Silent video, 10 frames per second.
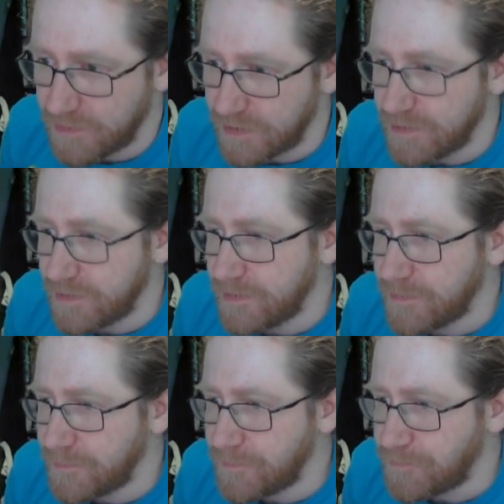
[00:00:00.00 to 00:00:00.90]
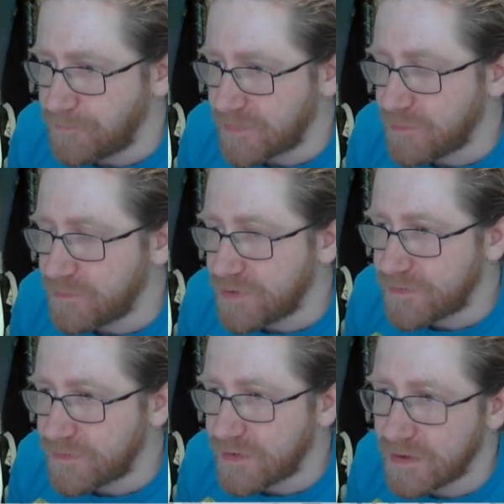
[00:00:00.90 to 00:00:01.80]
Okay,
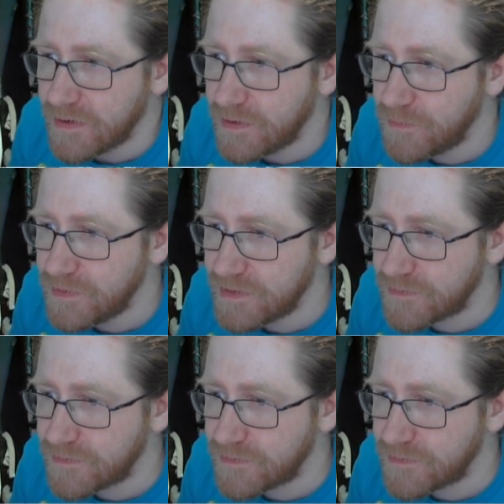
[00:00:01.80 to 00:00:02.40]
but we need